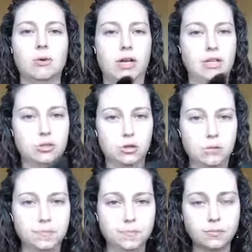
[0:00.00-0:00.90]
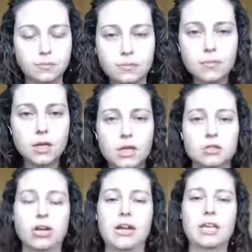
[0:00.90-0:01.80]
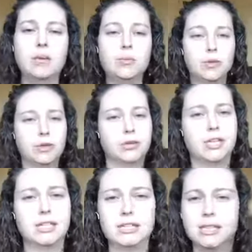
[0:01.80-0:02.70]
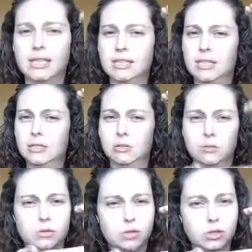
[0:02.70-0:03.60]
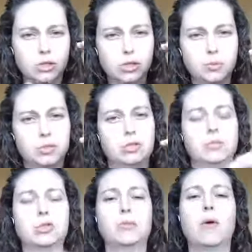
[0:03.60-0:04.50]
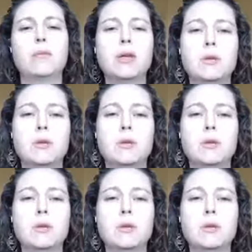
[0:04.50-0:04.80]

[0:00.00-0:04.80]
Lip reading: natural and try to keep your ingredients lists super, super small,